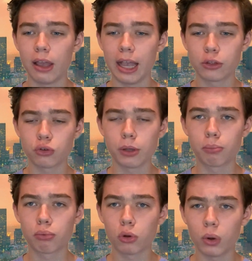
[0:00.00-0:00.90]
answering
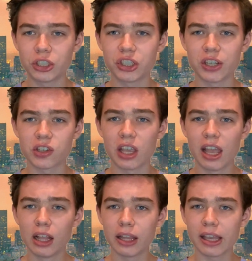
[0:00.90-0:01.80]
questions
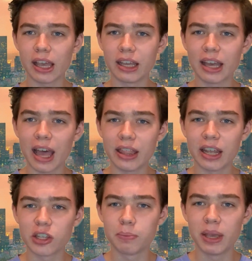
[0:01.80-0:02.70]
like a guy
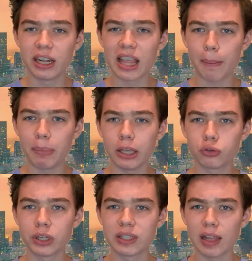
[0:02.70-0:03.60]
that has been in that
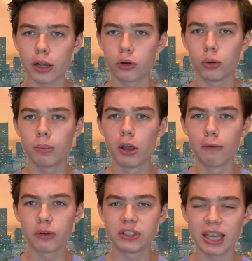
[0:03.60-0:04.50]
Patriots locker room
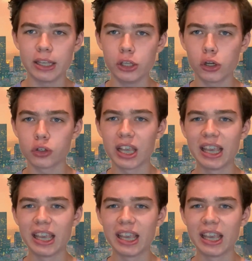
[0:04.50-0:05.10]
for 10 years.